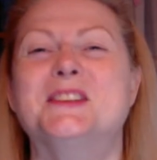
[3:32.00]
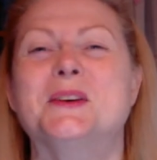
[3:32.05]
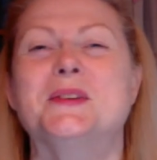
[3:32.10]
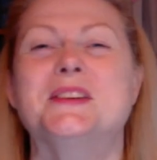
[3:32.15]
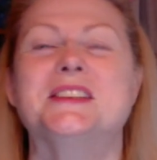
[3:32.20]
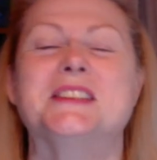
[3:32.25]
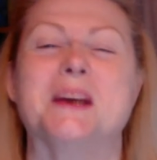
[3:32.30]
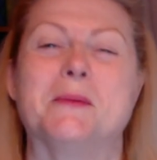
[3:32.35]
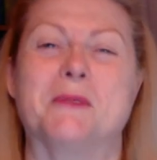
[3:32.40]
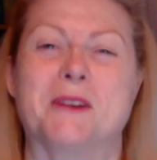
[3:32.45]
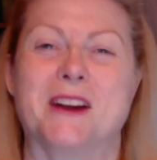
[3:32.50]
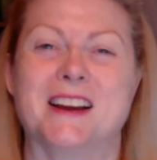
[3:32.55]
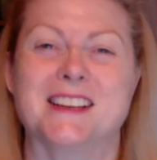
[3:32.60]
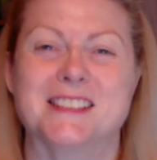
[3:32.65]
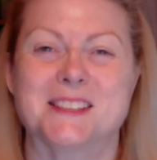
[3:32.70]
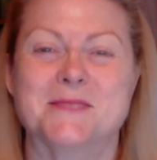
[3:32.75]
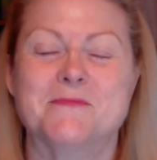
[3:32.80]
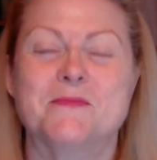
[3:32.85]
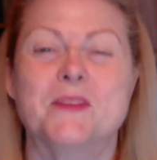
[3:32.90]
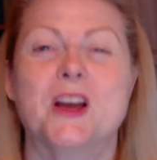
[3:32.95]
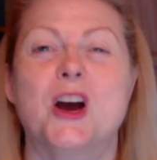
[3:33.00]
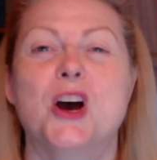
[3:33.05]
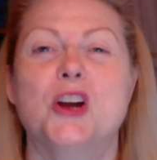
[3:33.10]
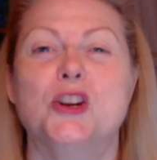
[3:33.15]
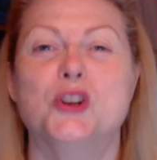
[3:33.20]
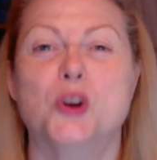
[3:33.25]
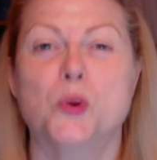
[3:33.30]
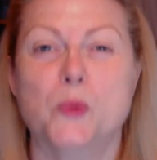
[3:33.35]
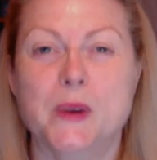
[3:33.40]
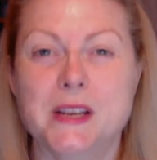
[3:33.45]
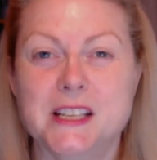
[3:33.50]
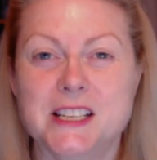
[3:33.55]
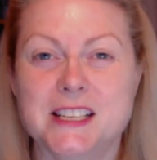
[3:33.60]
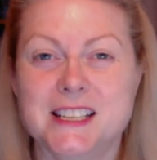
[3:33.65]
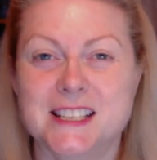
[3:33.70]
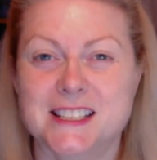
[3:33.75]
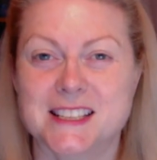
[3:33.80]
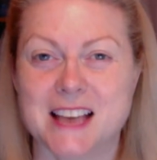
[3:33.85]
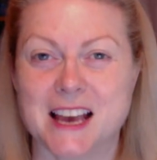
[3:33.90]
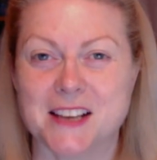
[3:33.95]
so, to summarize, Norwegian
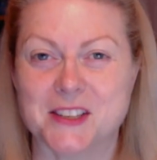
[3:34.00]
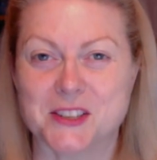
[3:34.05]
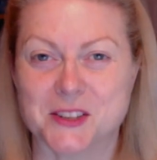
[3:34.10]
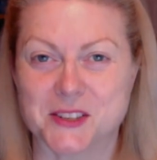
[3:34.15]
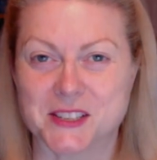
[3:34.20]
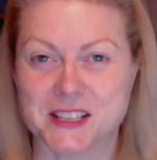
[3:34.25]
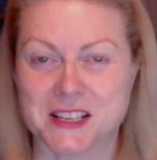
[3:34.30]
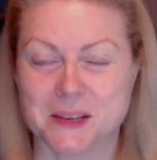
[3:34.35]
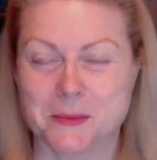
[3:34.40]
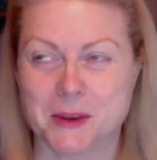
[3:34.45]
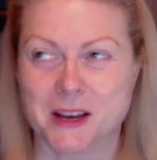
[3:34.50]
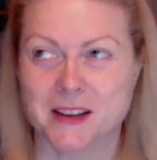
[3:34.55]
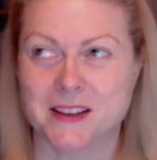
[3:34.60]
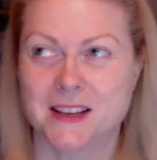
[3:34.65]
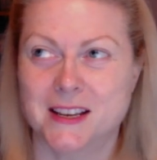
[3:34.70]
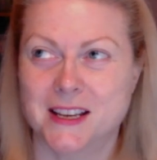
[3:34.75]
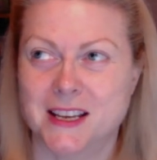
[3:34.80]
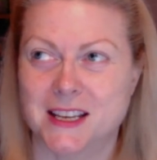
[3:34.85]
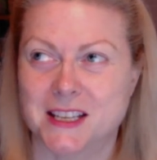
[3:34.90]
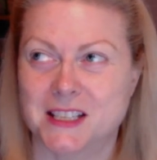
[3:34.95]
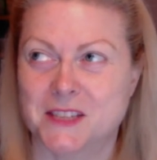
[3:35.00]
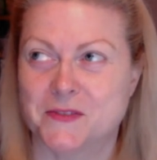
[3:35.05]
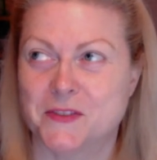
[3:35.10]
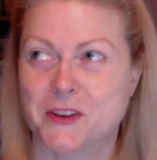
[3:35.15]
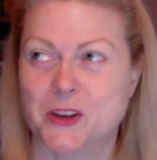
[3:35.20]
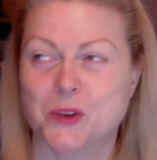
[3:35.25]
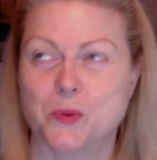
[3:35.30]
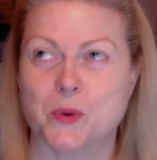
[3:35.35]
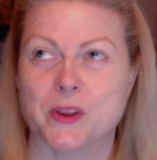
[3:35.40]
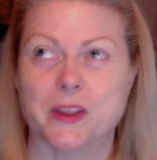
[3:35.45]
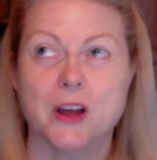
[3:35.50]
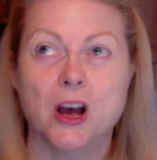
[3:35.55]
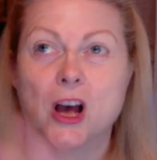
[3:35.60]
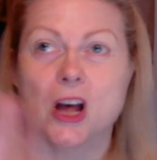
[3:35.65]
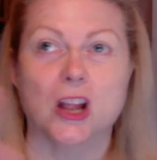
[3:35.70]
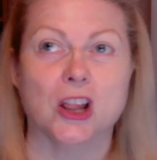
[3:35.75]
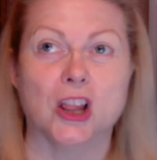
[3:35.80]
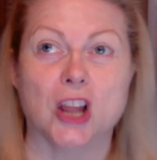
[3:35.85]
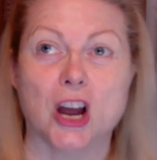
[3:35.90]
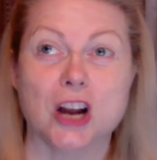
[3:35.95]
disaster cinema is filled with
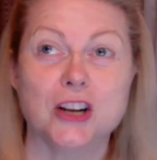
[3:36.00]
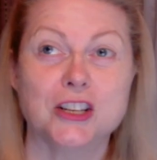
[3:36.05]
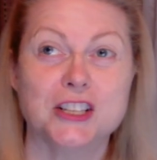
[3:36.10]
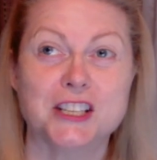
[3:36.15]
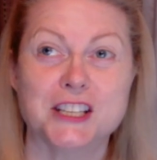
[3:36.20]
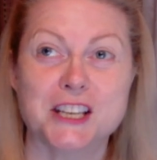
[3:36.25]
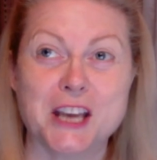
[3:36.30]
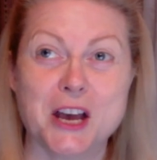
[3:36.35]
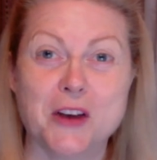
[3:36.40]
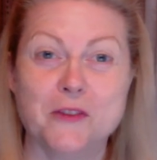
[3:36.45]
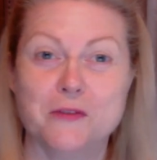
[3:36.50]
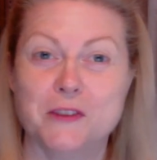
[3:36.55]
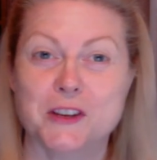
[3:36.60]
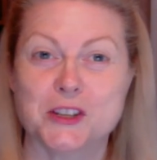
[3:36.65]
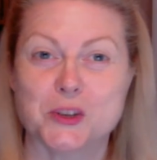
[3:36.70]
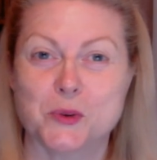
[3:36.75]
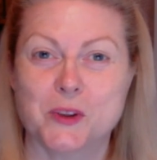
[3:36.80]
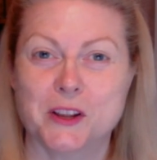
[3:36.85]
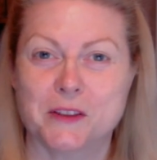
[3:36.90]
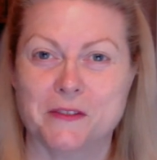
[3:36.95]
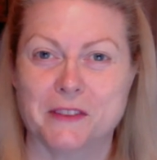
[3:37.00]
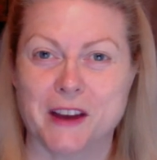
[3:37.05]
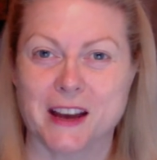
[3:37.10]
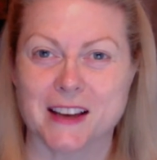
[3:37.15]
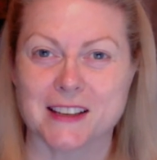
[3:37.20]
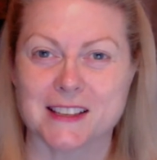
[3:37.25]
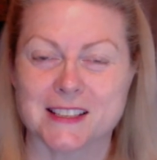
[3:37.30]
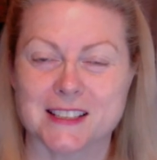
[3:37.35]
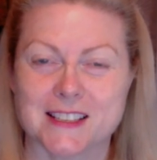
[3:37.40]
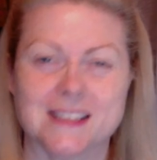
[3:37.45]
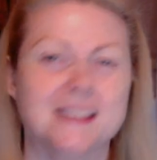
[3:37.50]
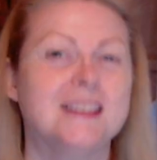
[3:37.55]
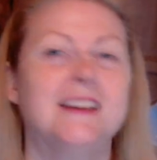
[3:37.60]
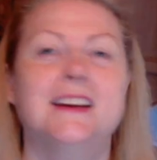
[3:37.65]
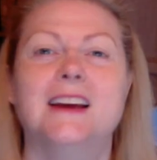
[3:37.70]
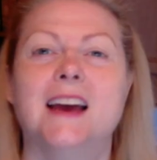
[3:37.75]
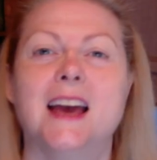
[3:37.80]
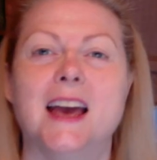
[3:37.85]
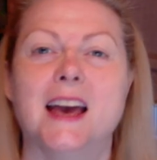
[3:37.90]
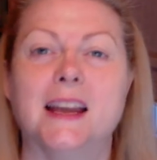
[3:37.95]
large scale visual effects
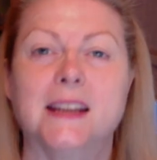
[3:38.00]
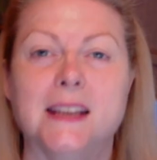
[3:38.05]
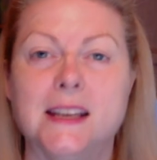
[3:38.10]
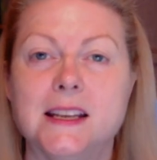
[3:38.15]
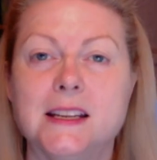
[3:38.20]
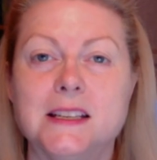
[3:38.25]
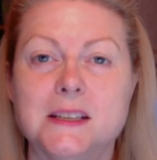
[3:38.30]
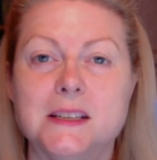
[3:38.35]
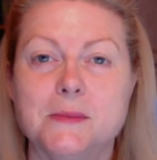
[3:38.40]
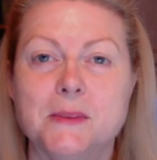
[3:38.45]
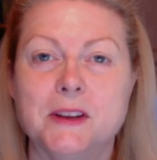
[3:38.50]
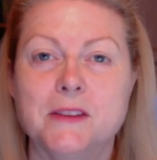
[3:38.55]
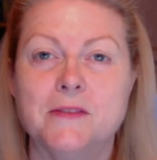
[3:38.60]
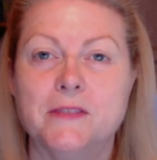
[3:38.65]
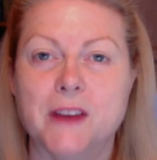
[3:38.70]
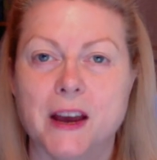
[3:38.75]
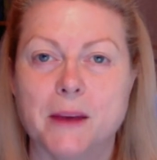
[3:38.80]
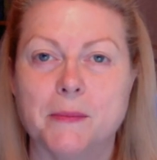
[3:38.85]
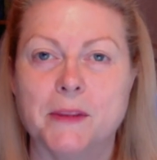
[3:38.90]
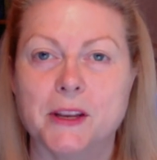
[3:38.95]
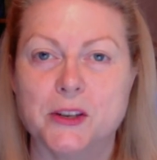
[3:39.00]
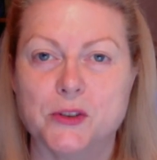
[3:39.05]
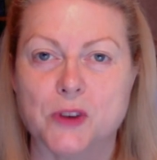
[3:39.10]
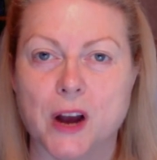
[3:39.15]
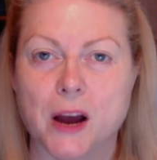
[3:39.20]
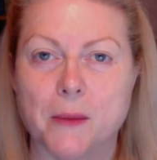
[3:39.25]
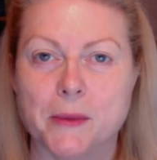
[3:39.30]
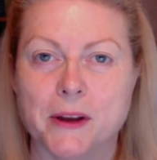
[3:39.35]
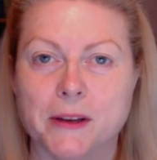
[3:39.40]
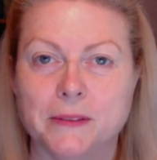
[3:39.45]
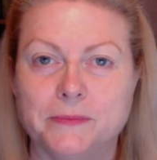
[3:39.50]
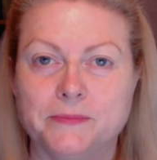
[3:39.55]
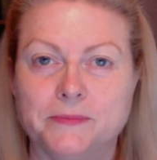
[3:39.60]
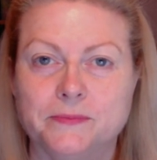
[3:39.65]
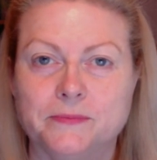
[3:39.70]
and intimate family drama.